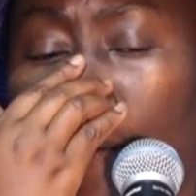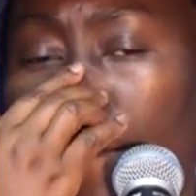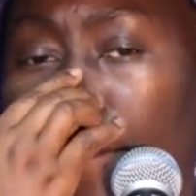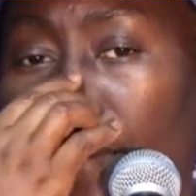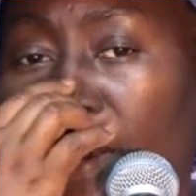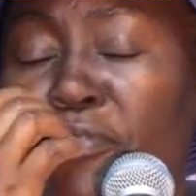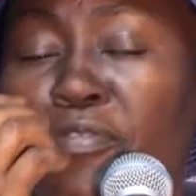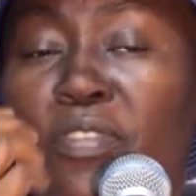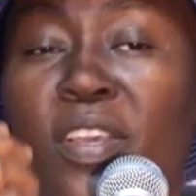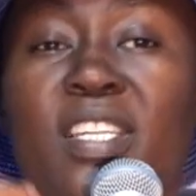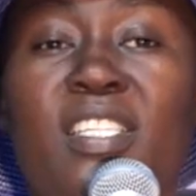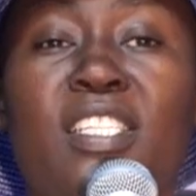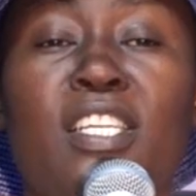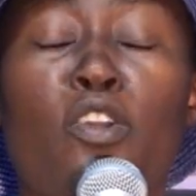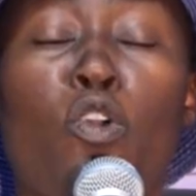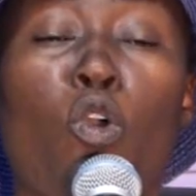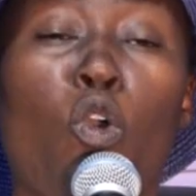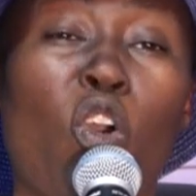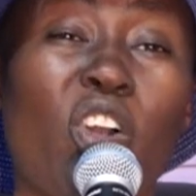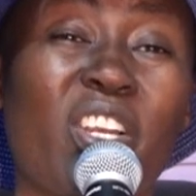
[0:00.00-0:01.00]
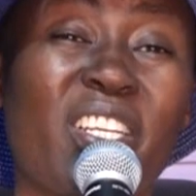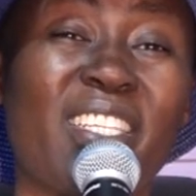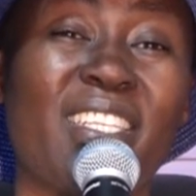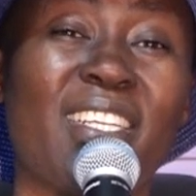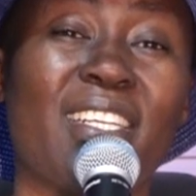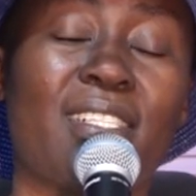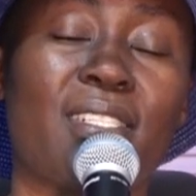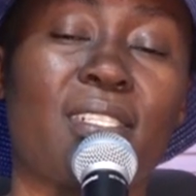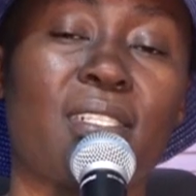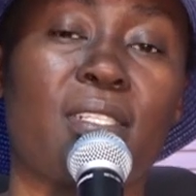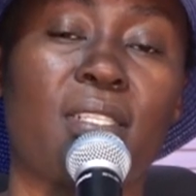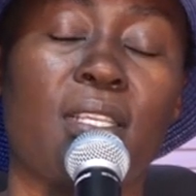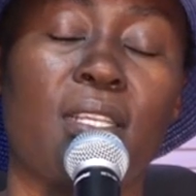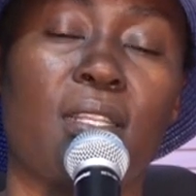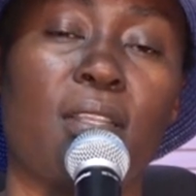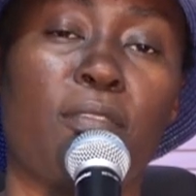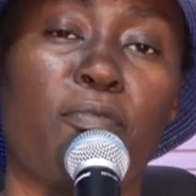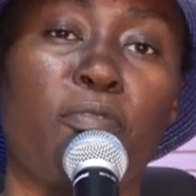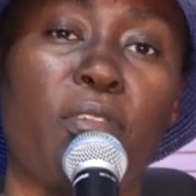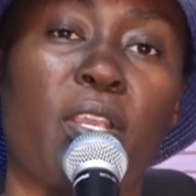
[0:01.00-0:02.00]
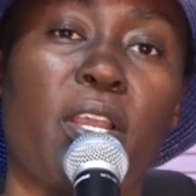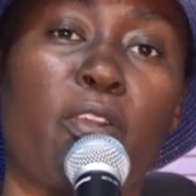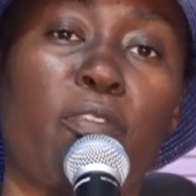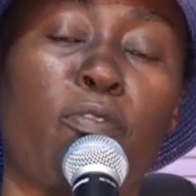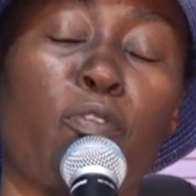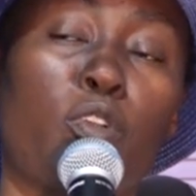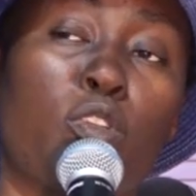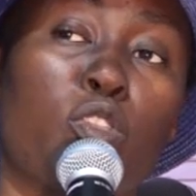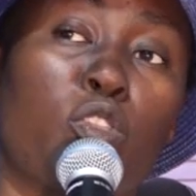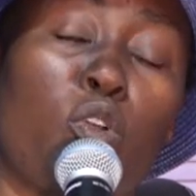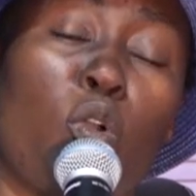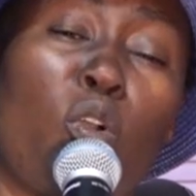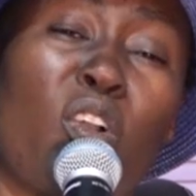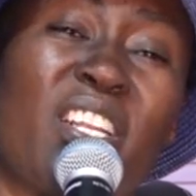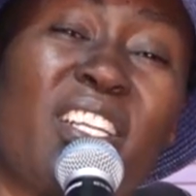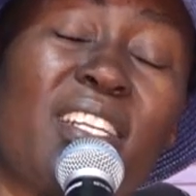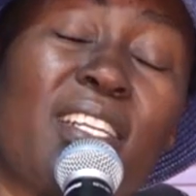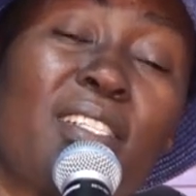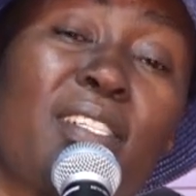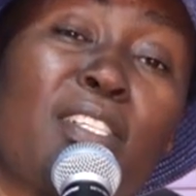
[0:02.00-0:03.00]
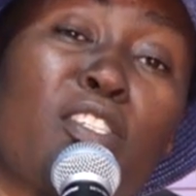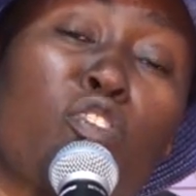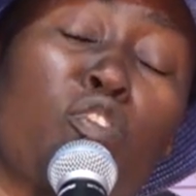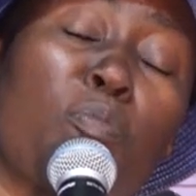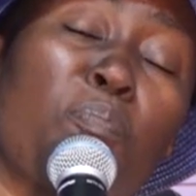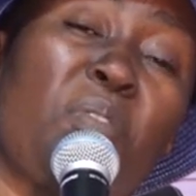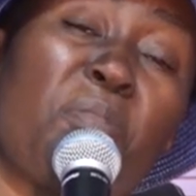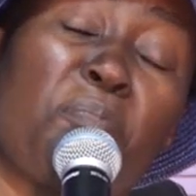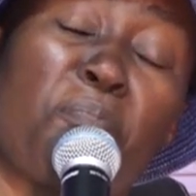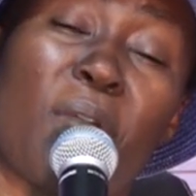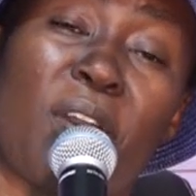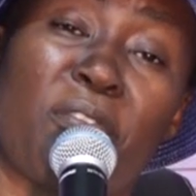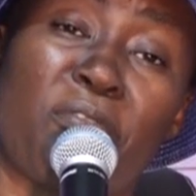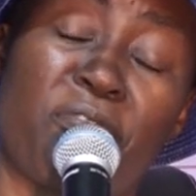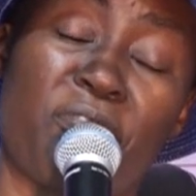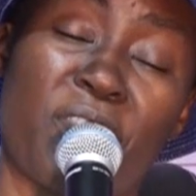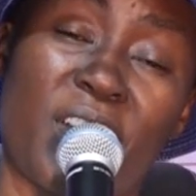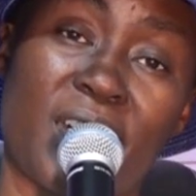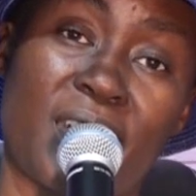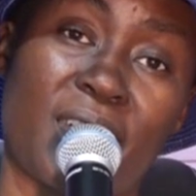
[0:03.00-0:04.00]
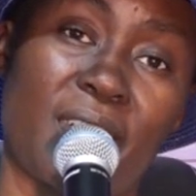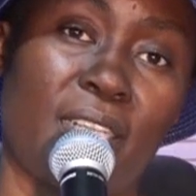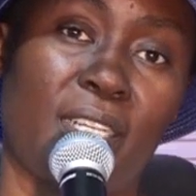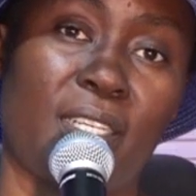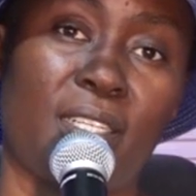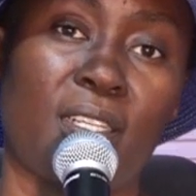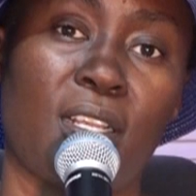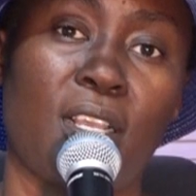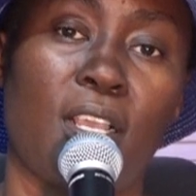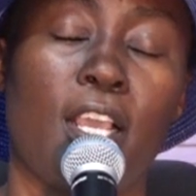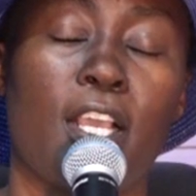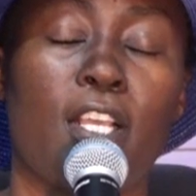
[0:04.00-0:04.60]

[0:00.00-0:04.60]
perfecting holiness in the fear of God. So holiness is to be perfected.